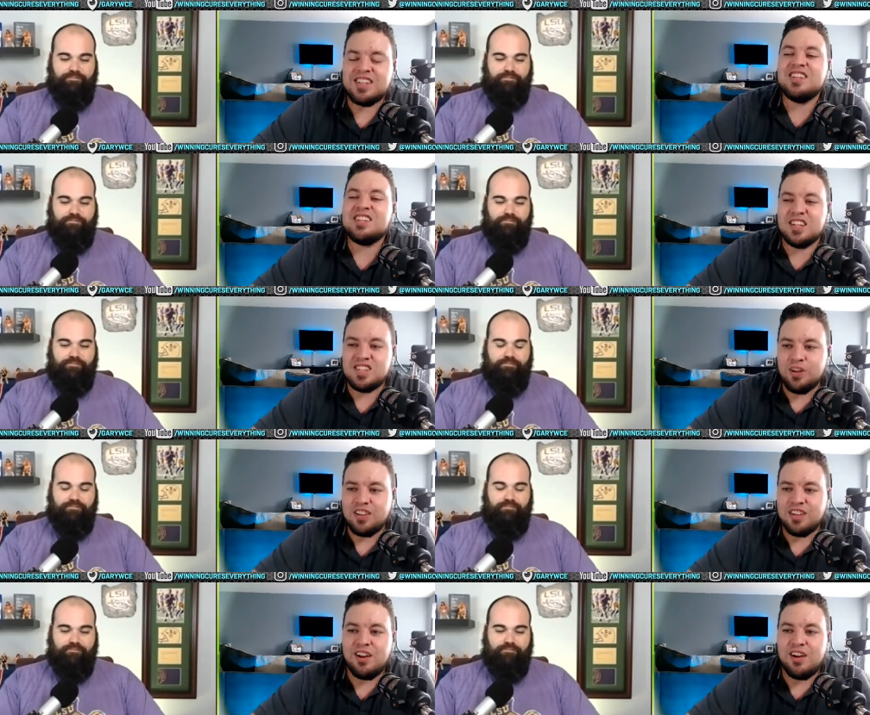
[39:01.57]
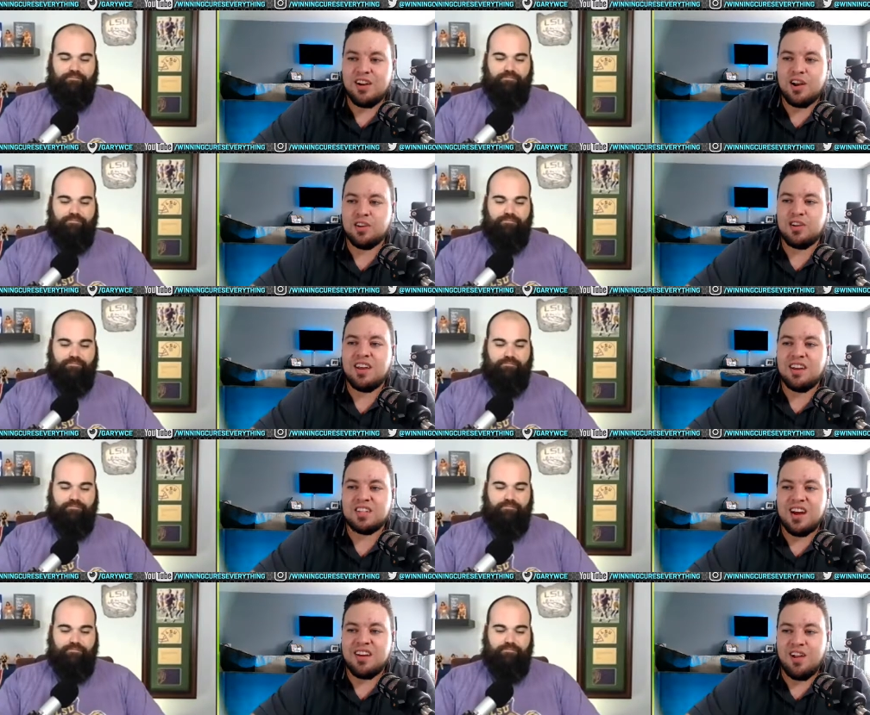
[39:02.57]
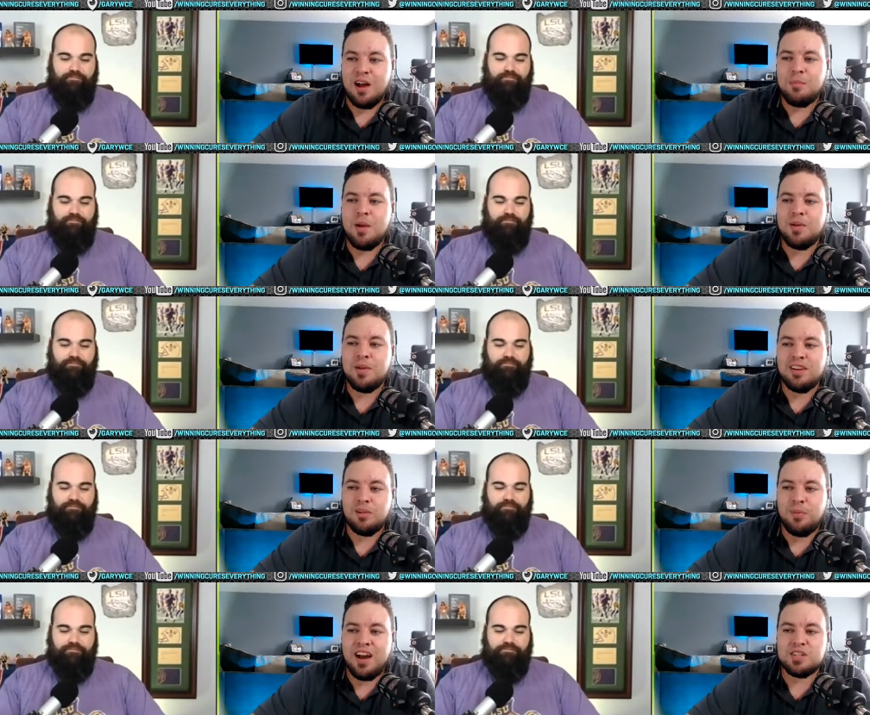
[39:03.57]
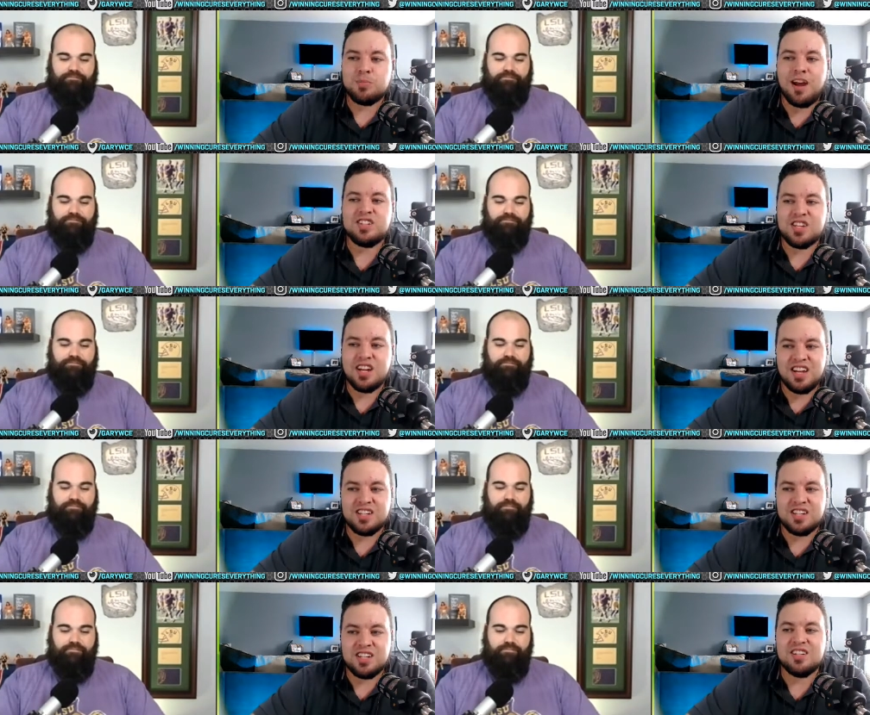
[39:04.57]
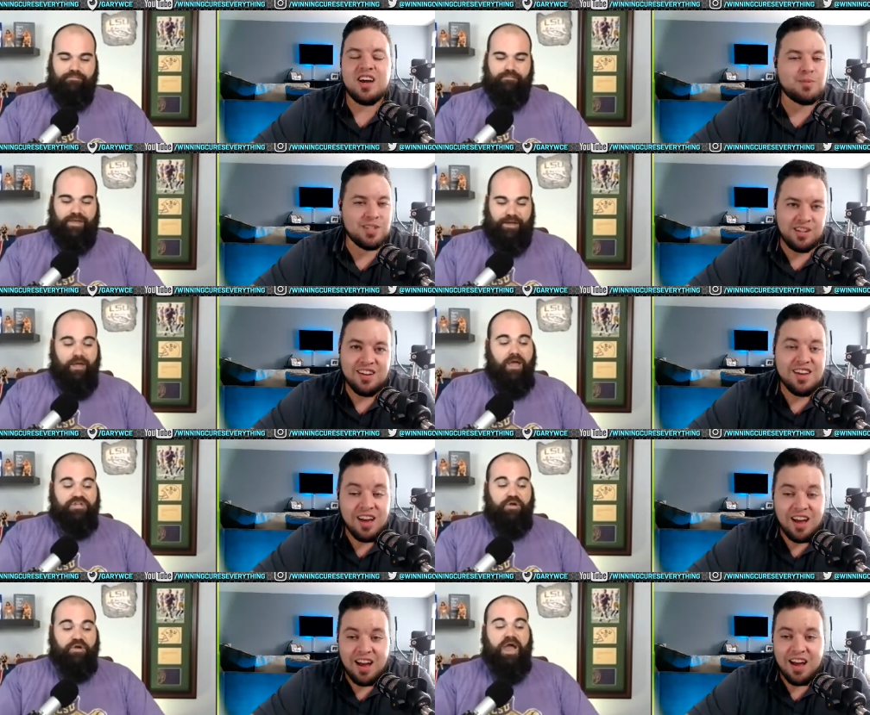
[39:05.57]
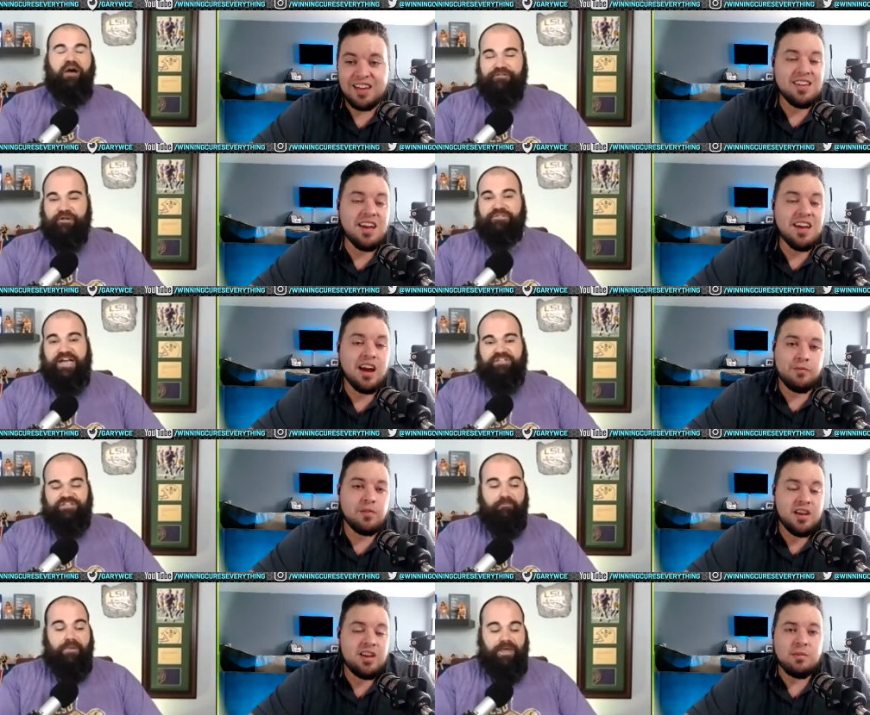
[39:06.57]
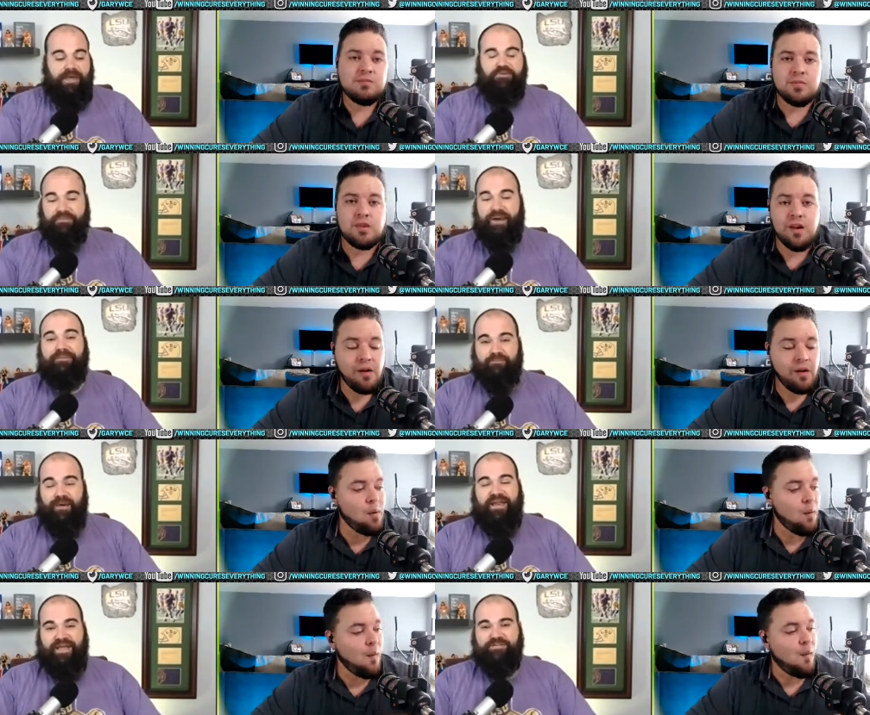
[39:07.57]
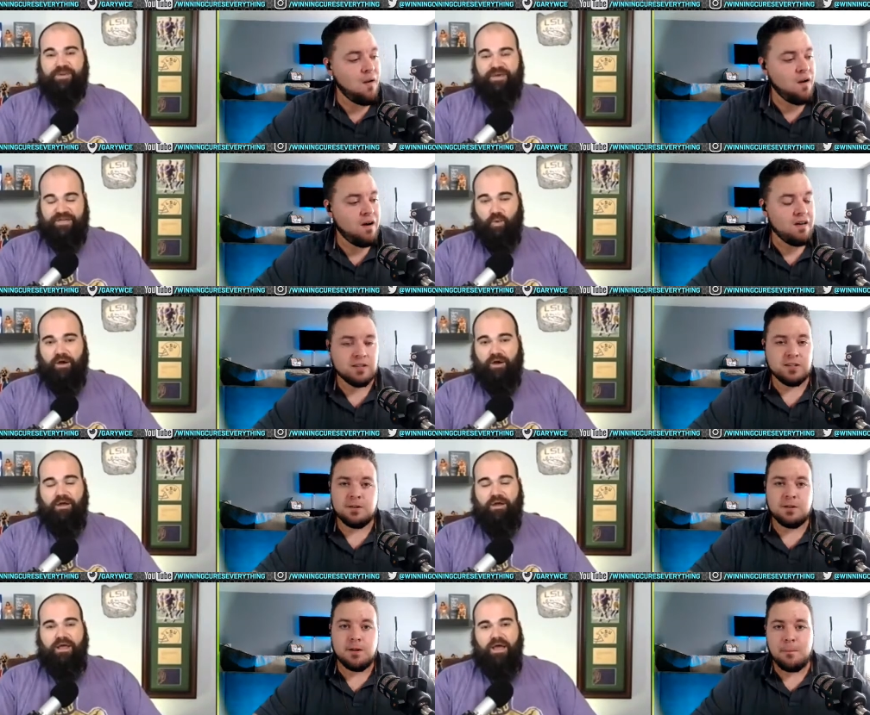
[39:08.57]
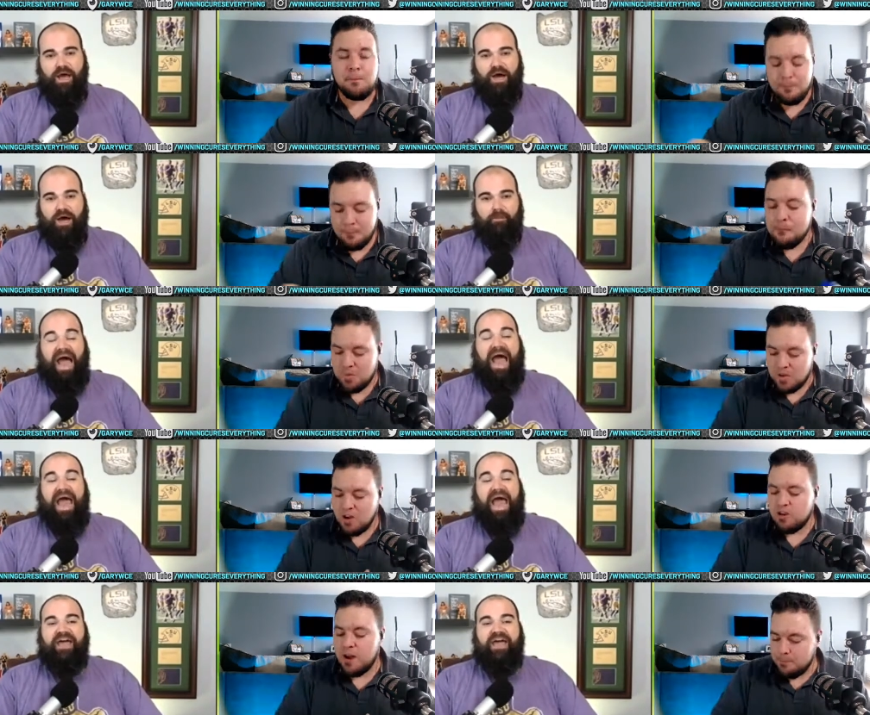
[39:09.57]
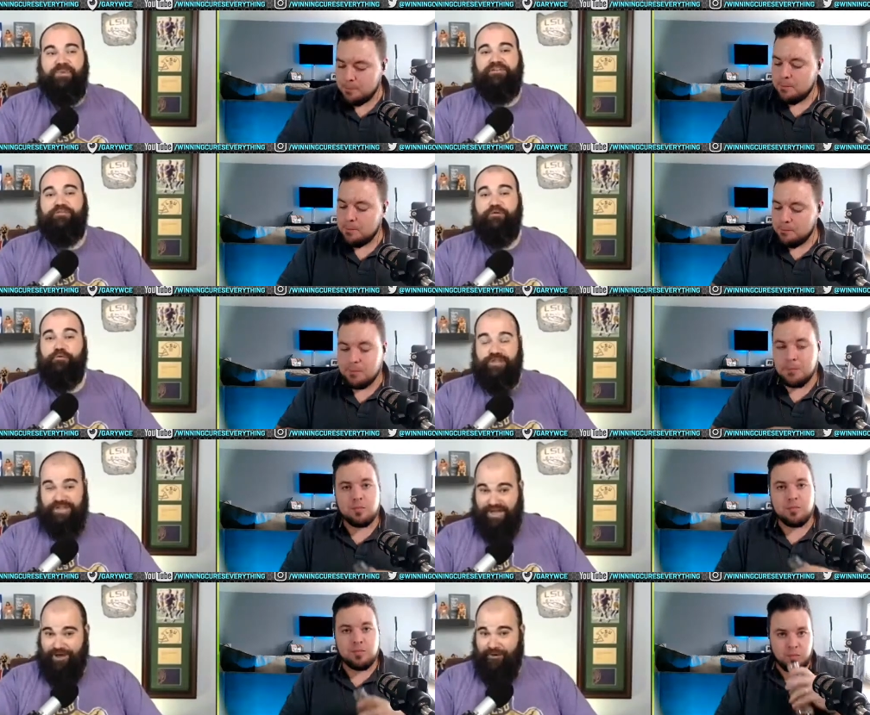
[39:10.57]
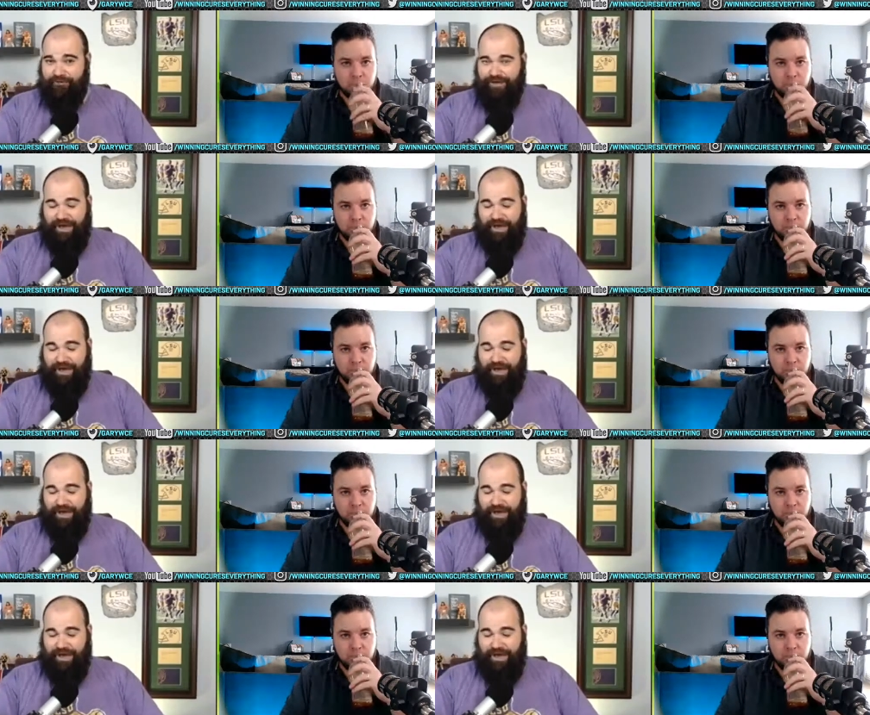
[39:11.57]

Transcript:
Speaker 1: Gary, but looking at the title, I may be a little biased, but College Station has to be in the top 10.
Speaker 2: So Kyle Field's actually, it was my next pick as well.
Speaker 1: Okay. I have been to the Yale. I was